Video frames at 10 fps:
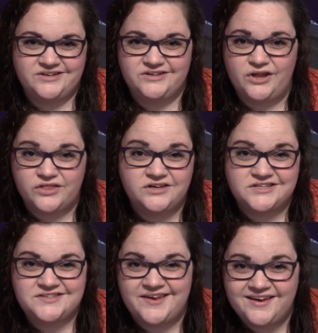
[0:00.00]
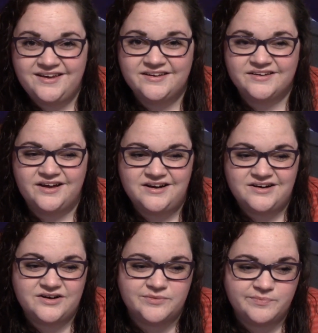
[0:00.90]
nothing to say.
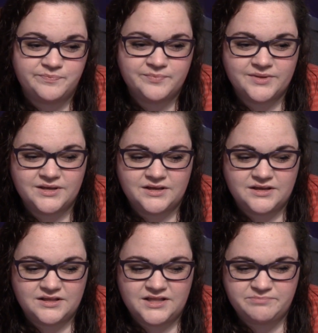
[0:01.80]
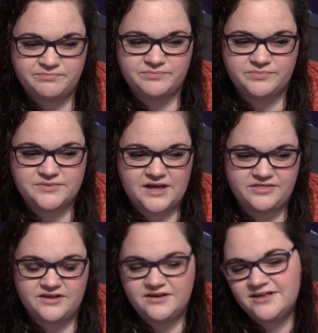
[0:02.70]
I
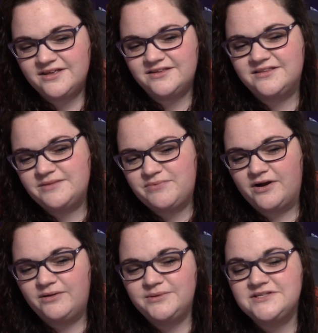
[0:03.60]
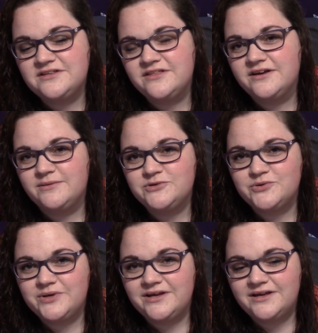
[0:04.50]
think they probably still think I'm
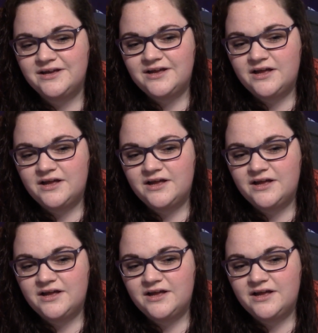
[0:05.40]
joking